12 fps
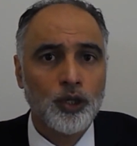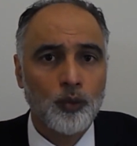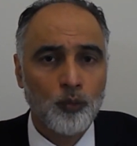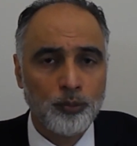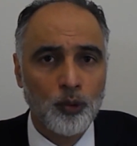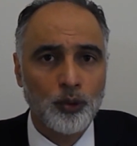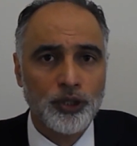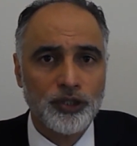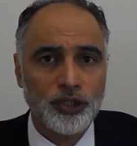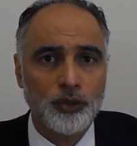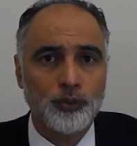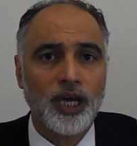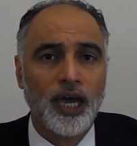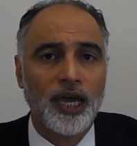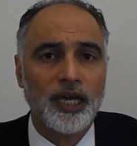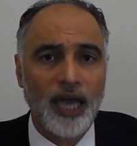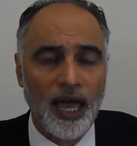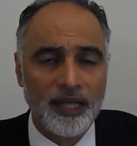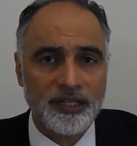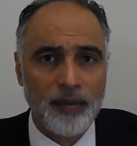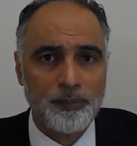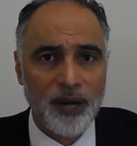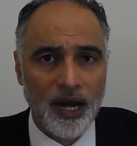were born in the UK, and their